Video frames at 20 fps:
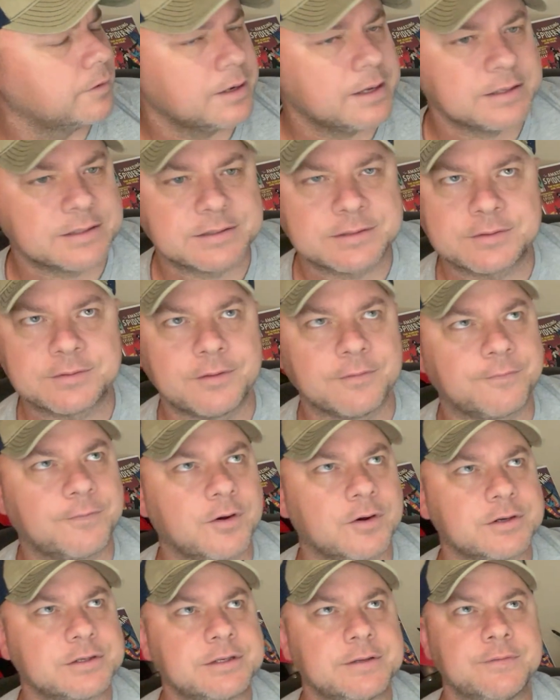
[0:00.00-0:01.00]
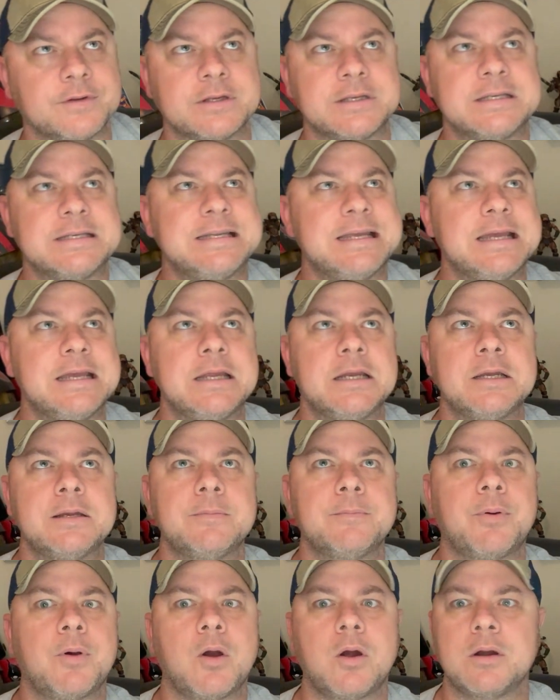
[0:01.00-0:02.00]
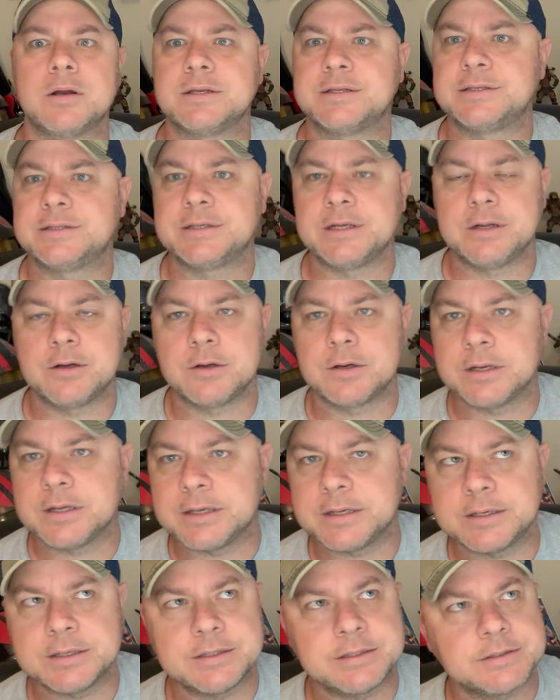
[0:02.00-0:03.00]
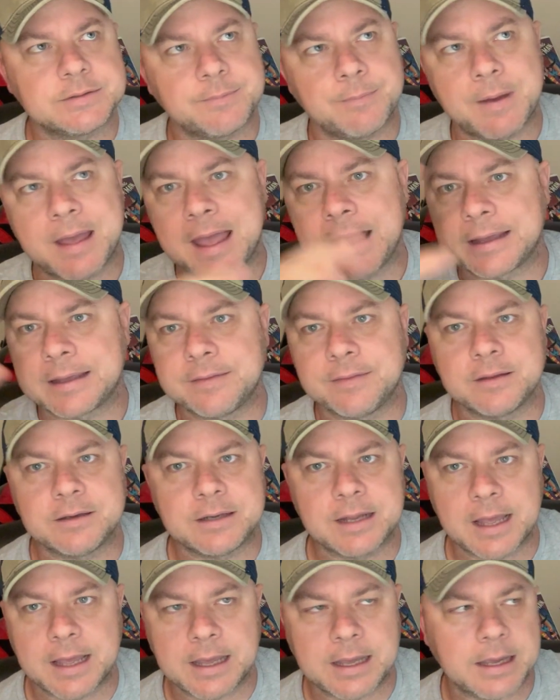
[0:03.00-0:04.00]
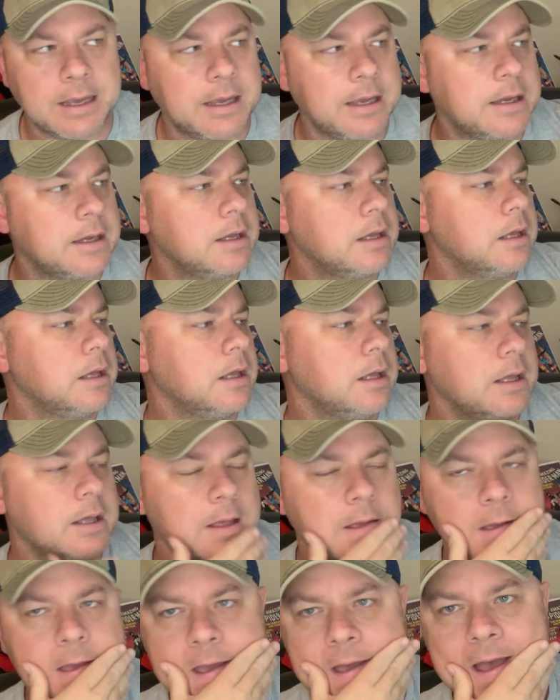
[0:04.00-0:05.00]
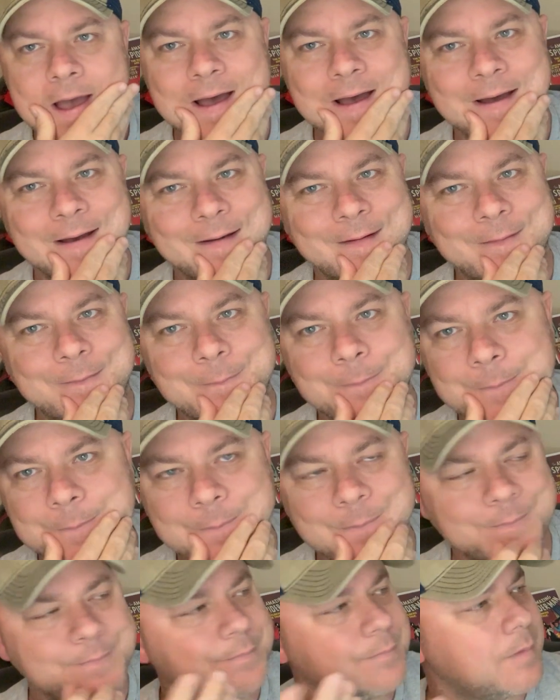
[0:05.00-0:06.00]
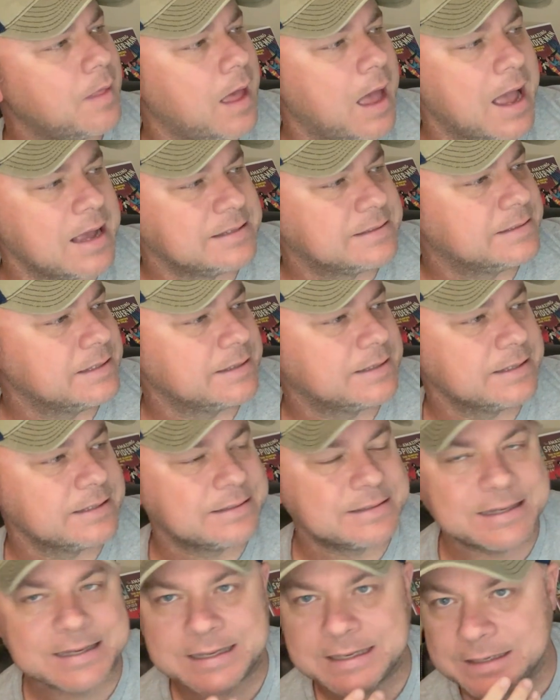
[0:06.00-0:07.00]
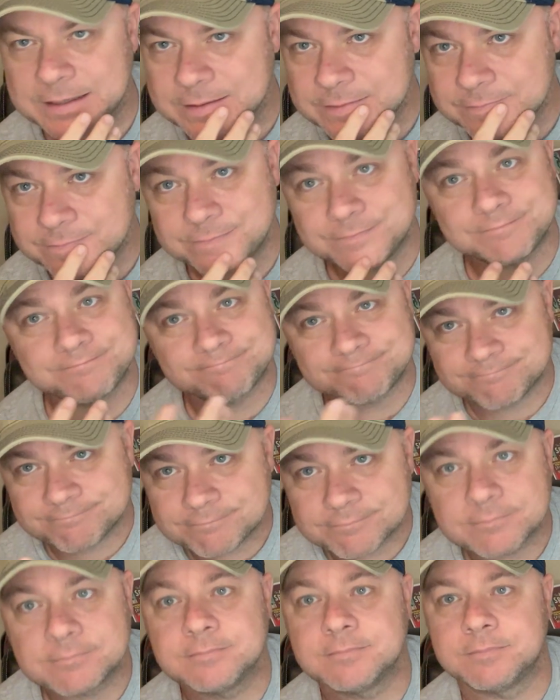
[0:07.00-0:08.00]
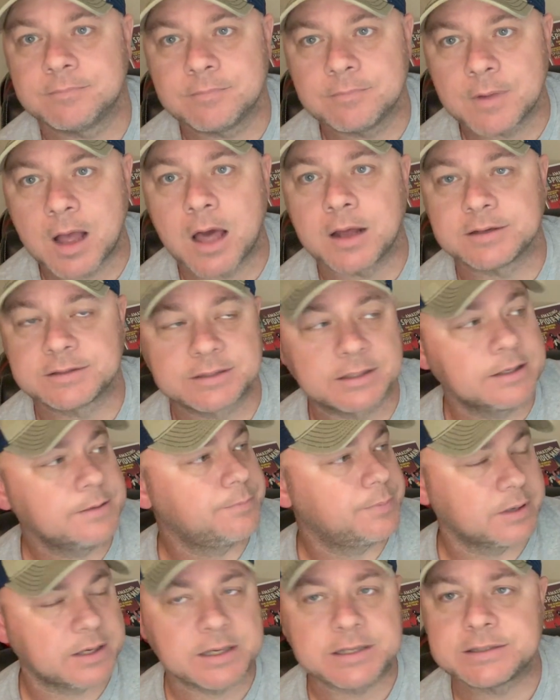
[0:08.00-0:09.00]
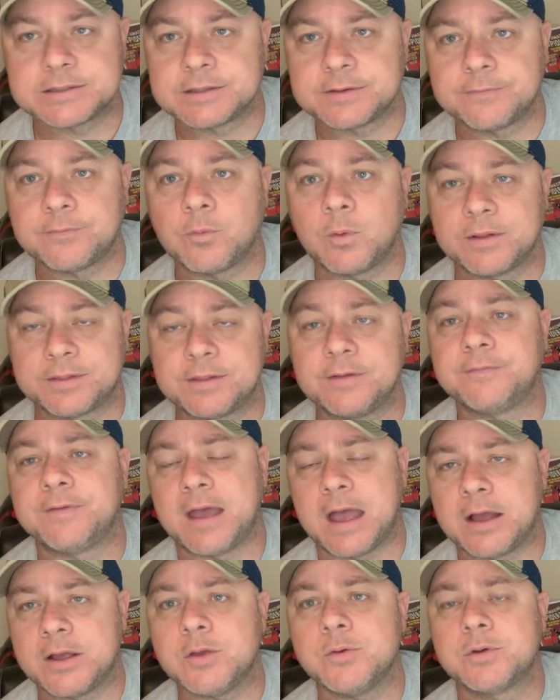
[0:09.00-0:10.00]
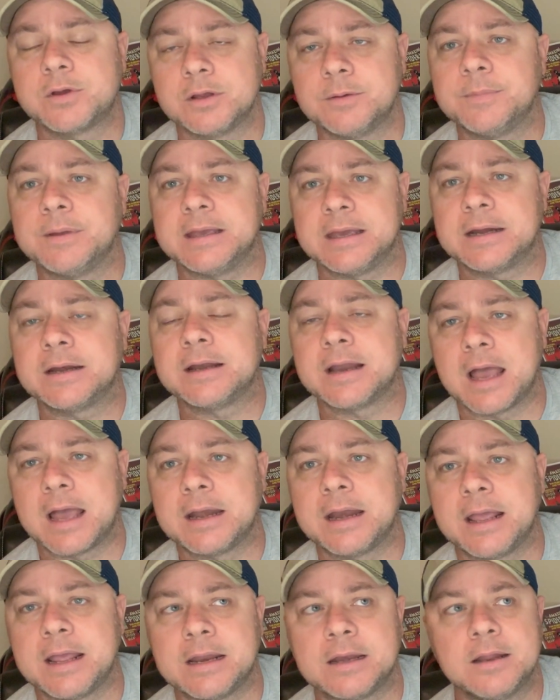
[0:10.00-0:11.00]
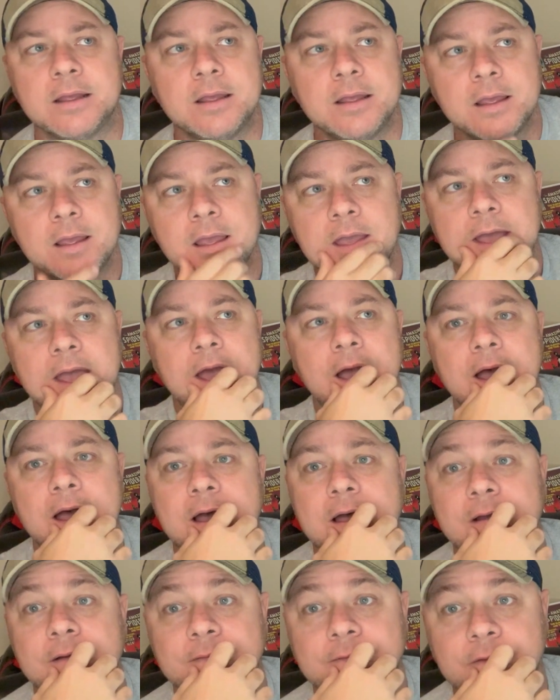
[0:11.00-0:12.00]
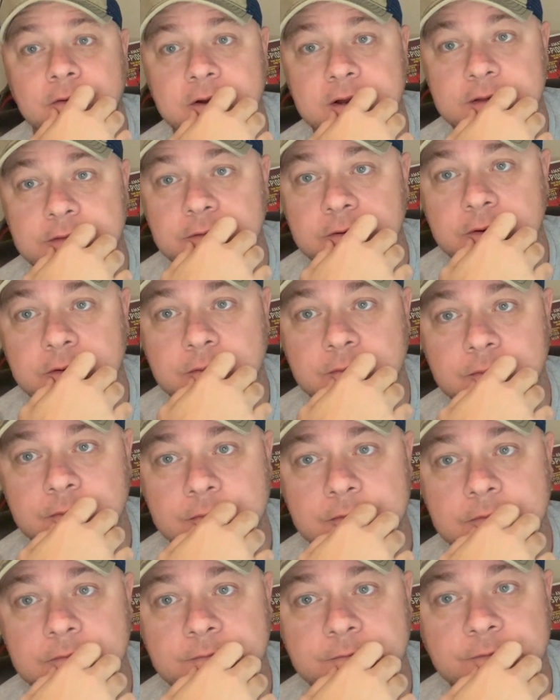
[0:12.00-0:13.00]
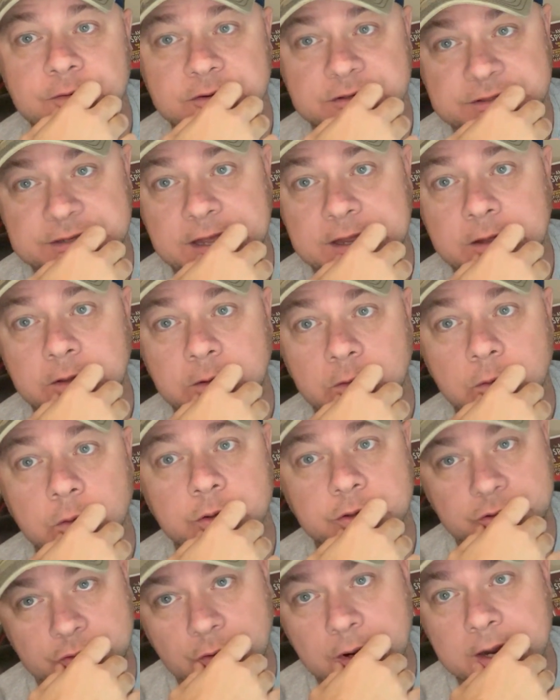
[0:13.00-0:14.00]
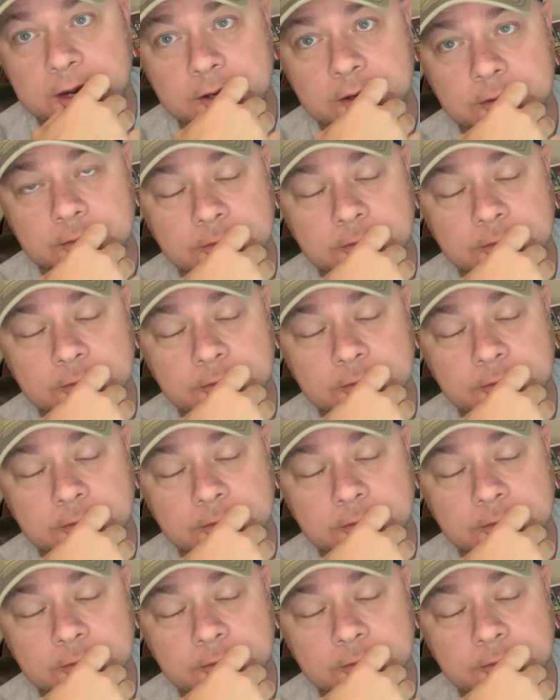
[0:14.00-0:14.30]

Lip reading: It's the first of a 10-part series back in the day. I sent this in, honestly, because of what the value could be at a 9.8 for either for sale or trade.